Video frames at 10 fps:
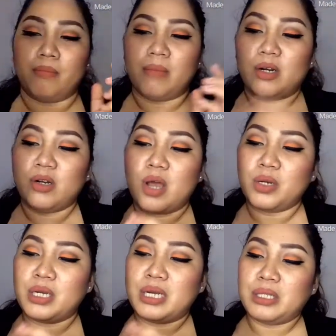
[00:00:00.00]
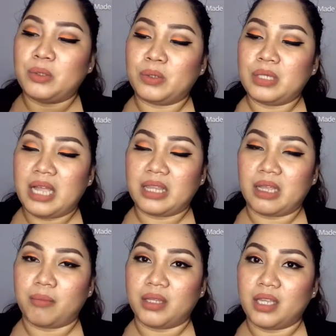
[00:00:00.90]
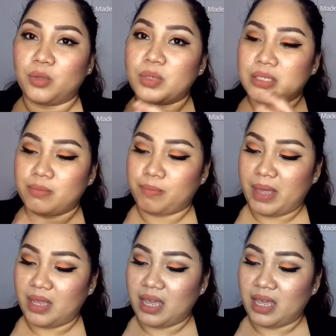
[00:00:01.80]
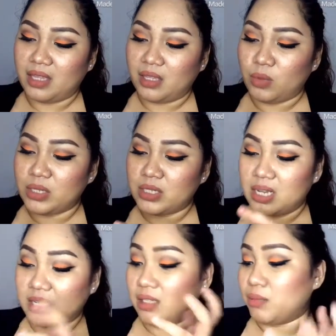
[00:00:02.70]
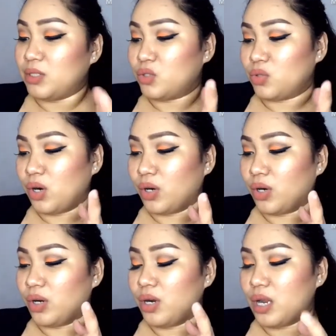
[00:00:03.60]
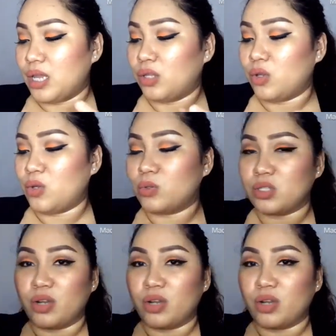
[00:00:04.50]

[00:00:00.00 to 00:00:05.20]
meron ako ng ganito dati, but that was pink and that was a little bit stronger. Ito yung